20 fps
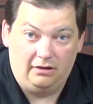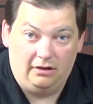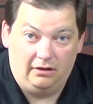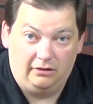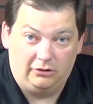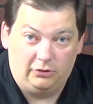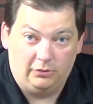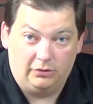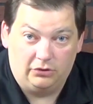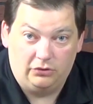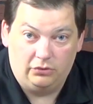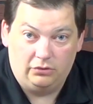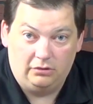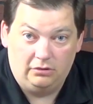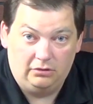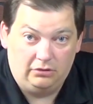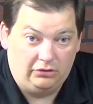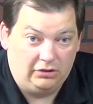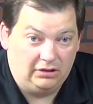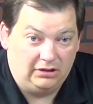to
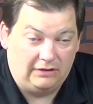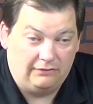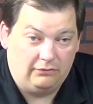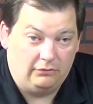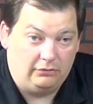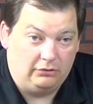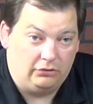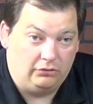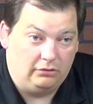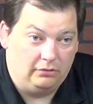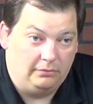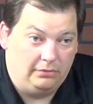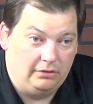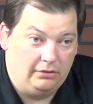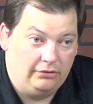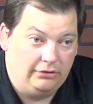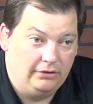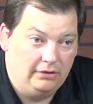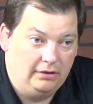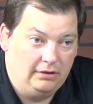record, you can definitely record on
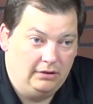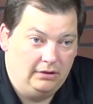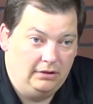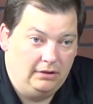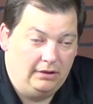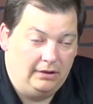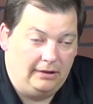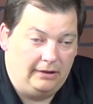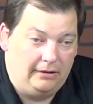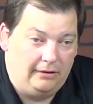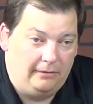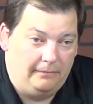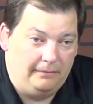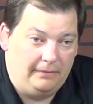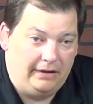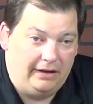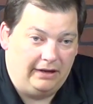both. I